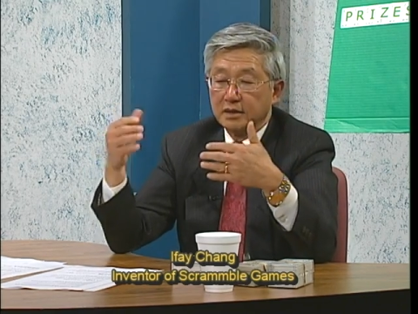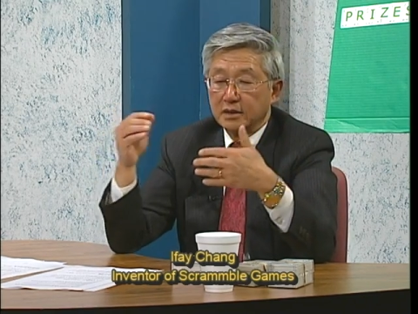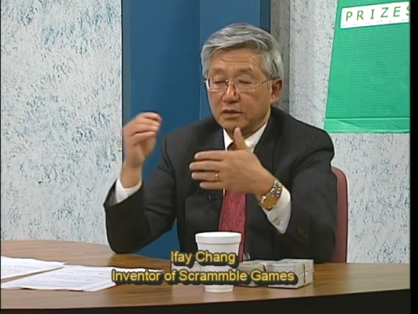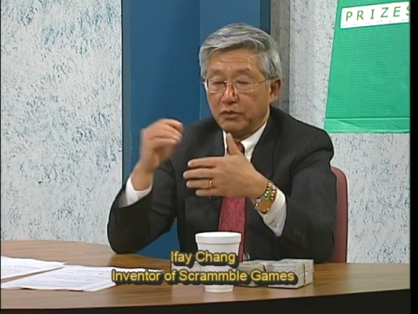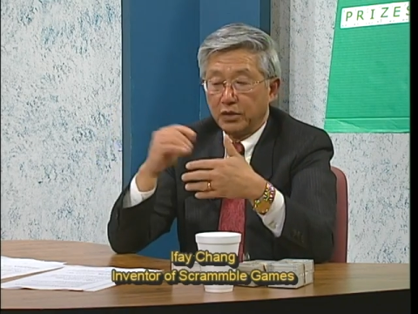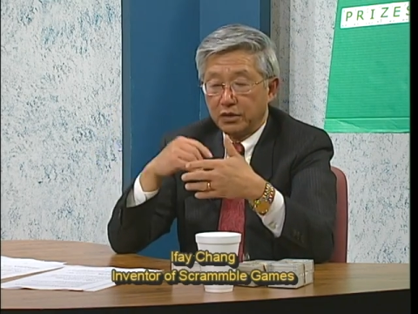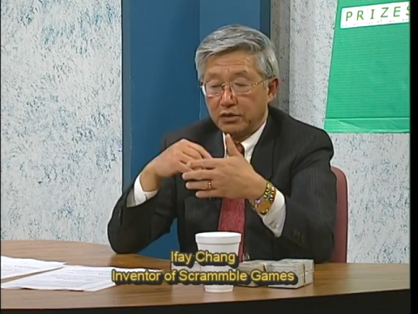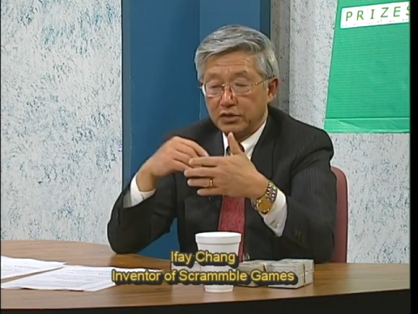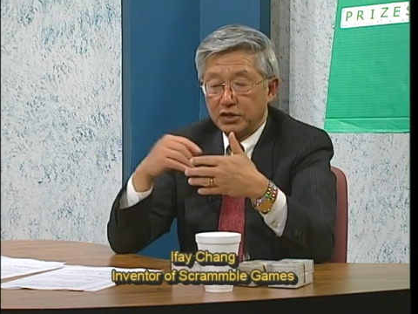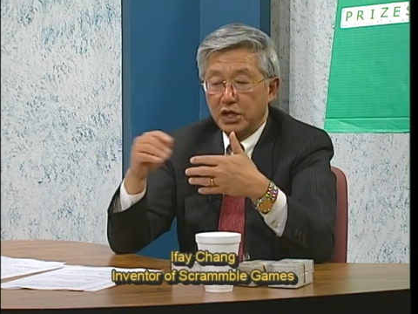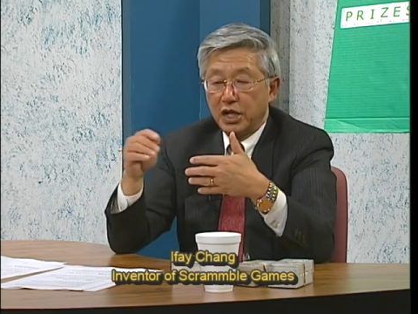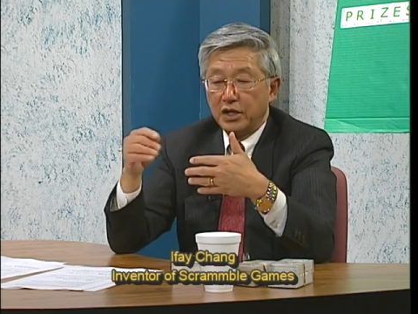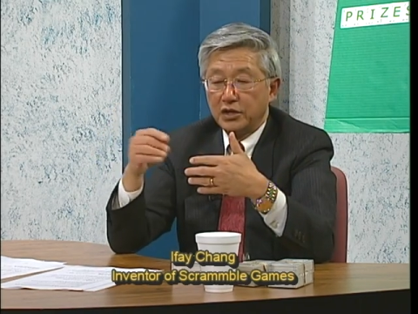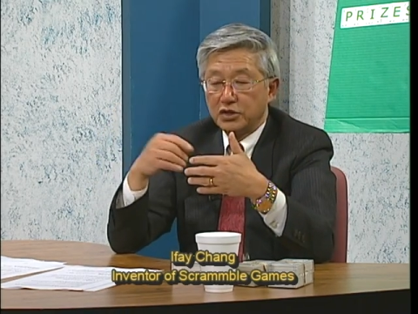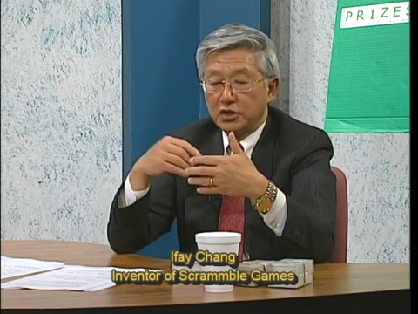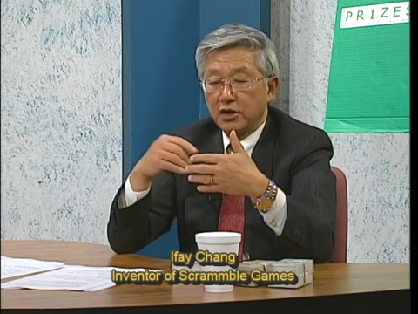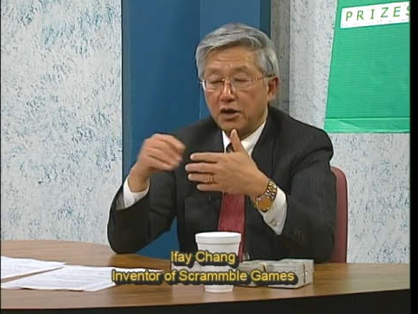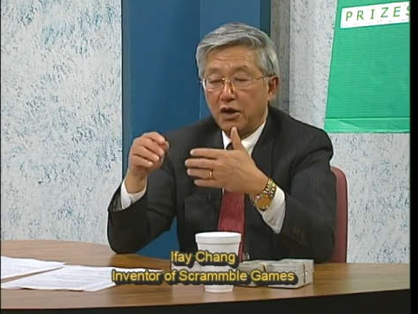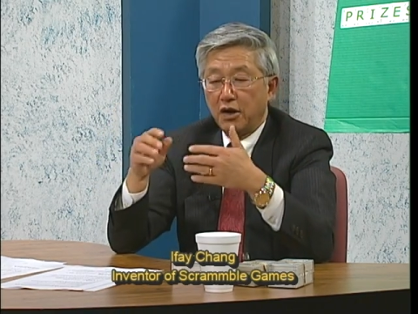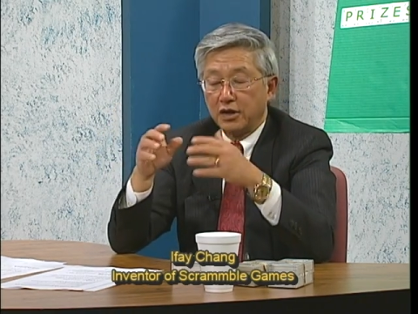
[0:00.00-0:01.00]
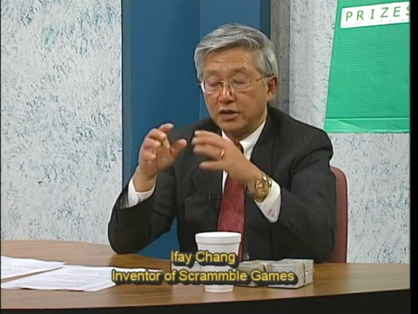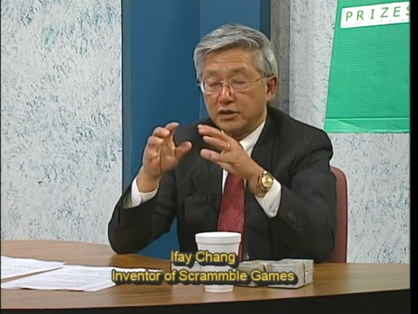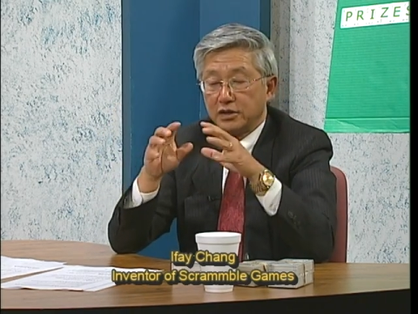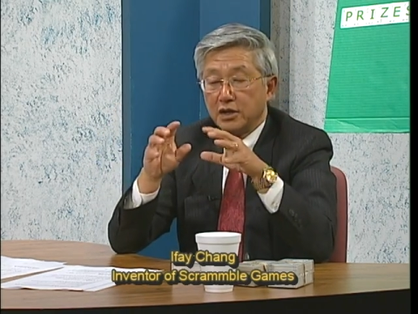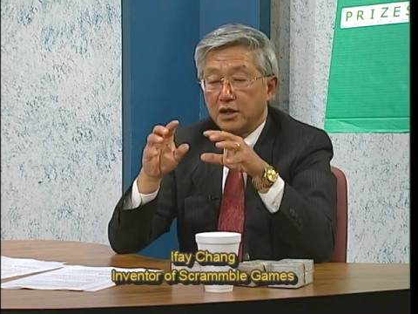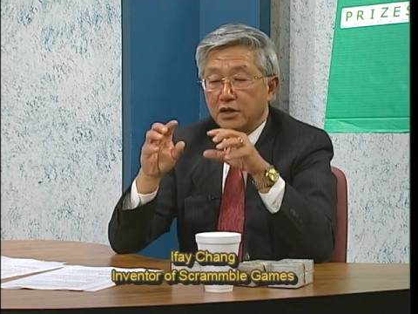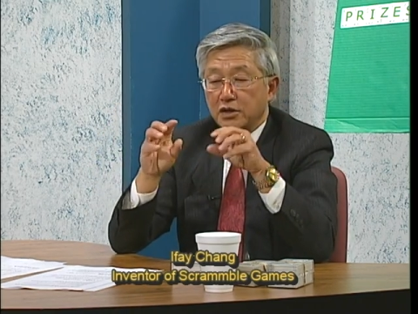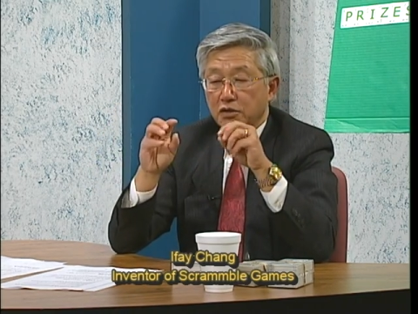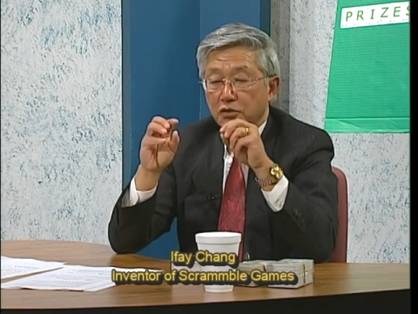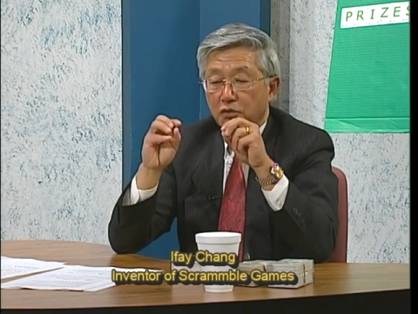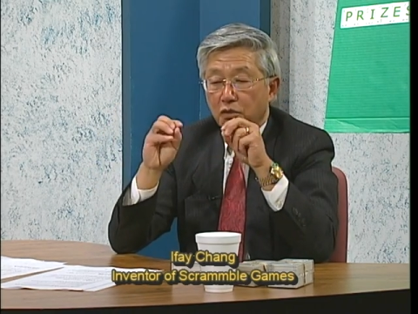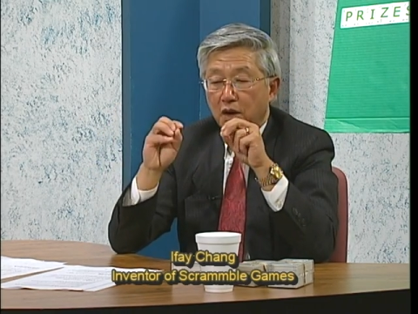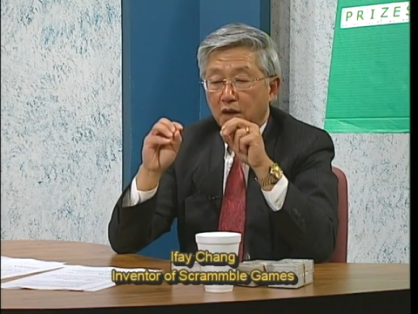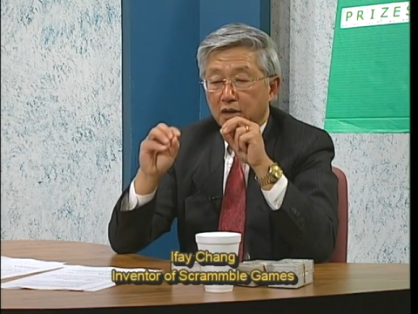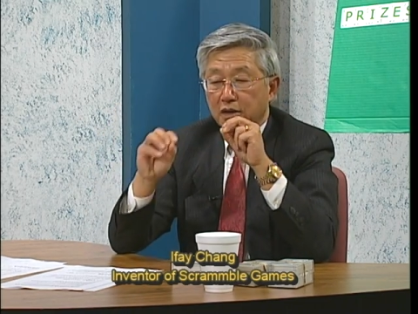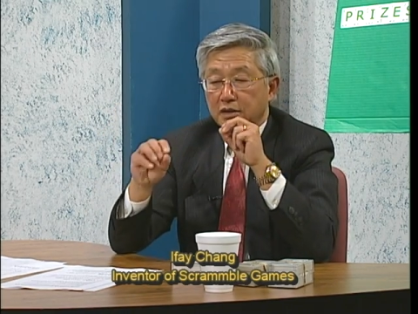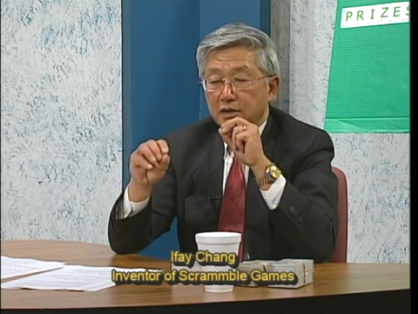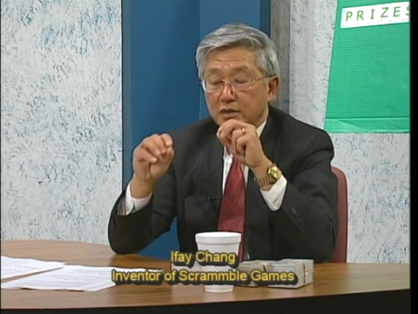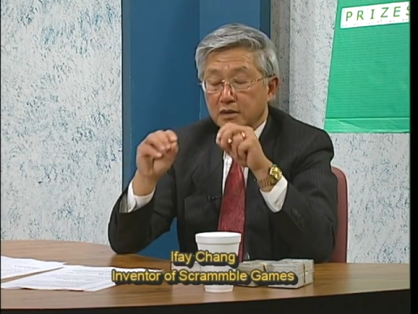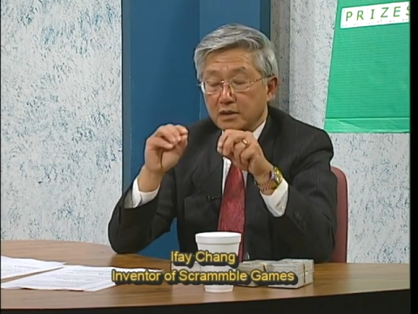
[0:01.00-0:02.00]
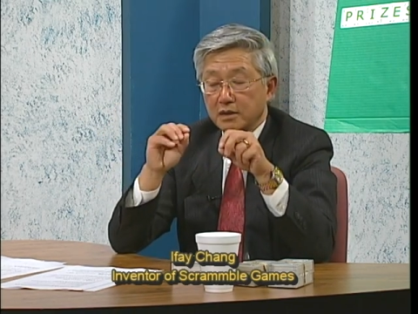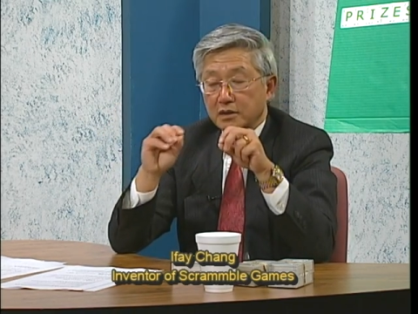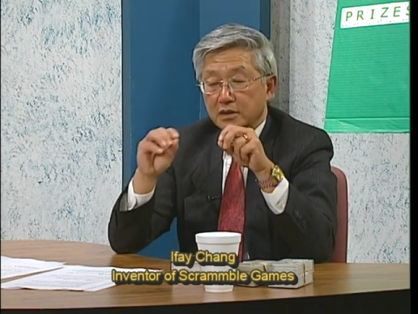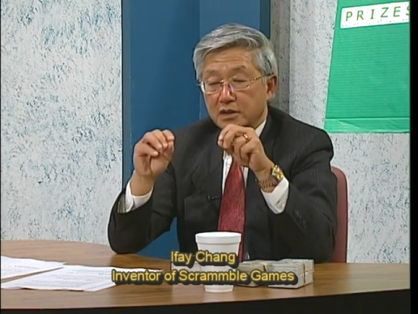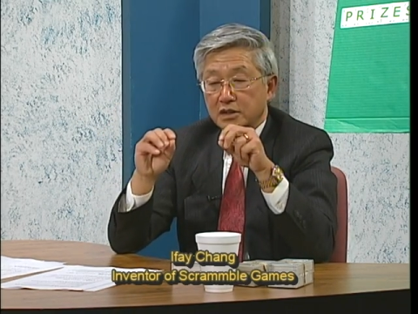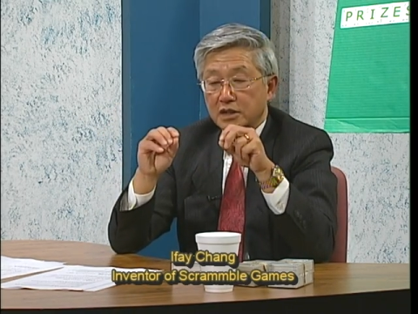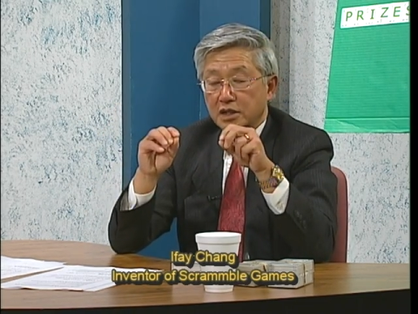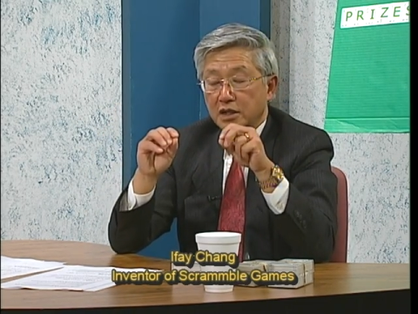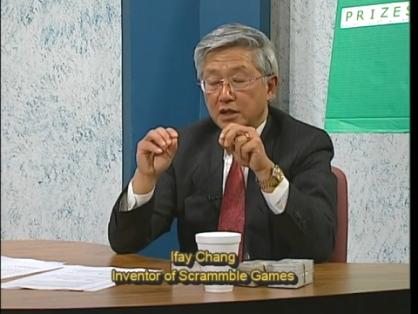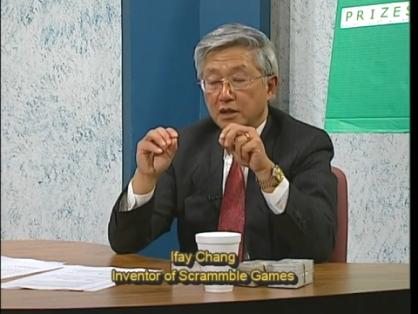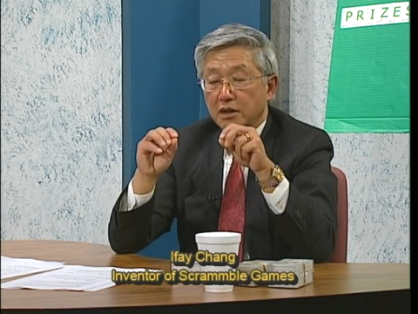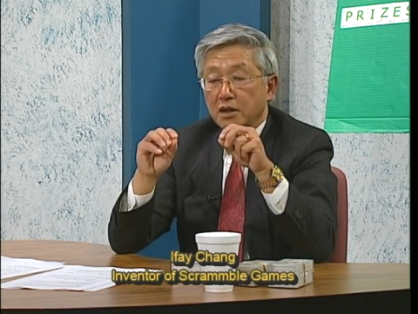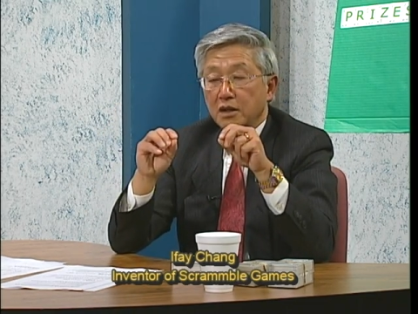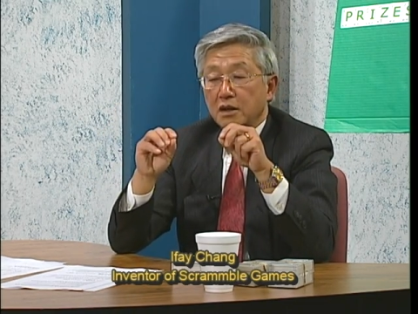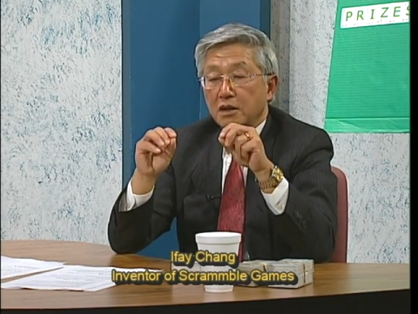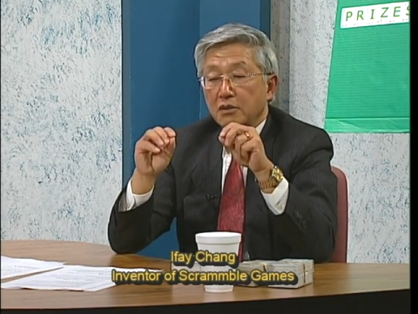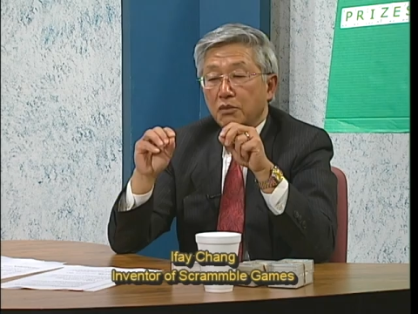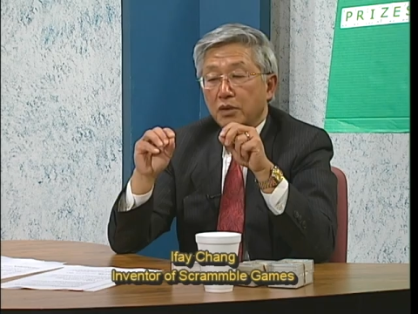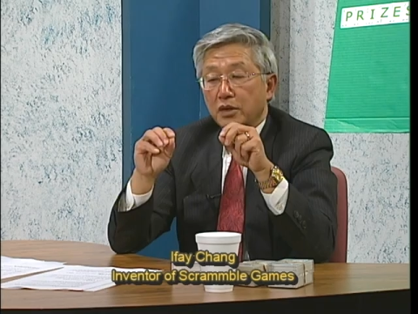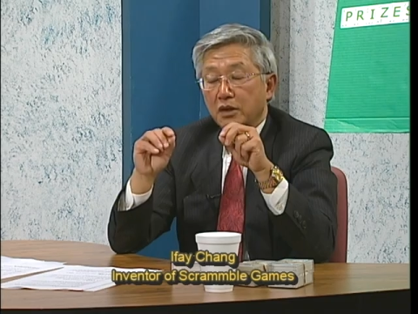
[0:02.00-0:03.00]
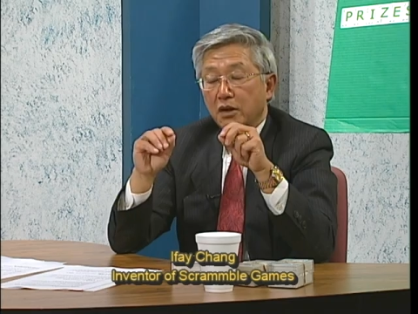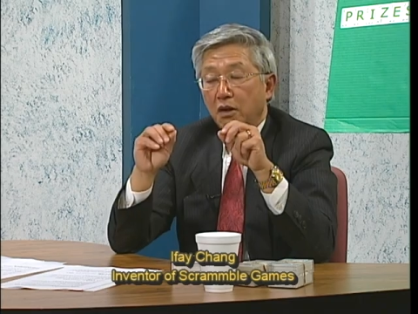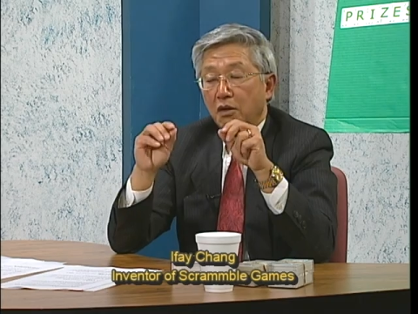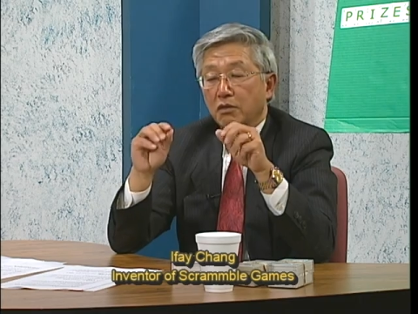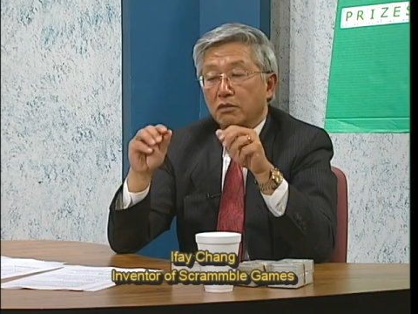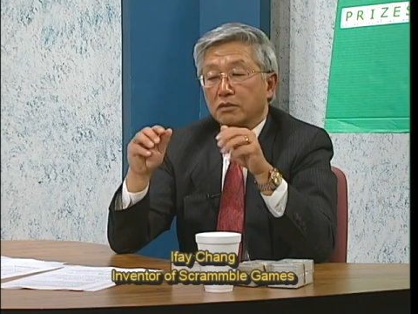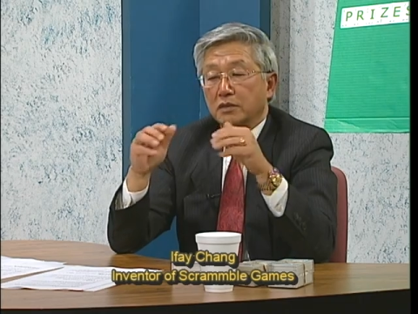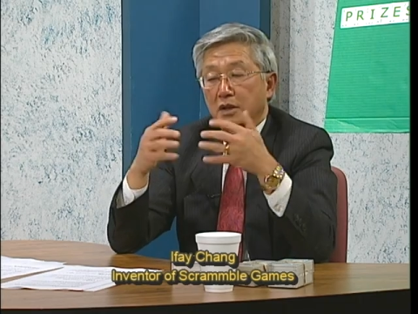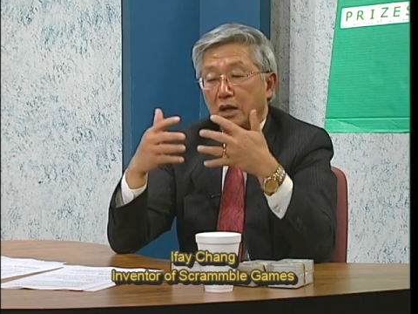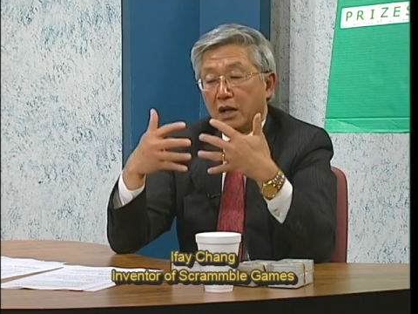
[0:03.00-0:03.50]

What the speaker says: When you change cards, you want to see with, oh,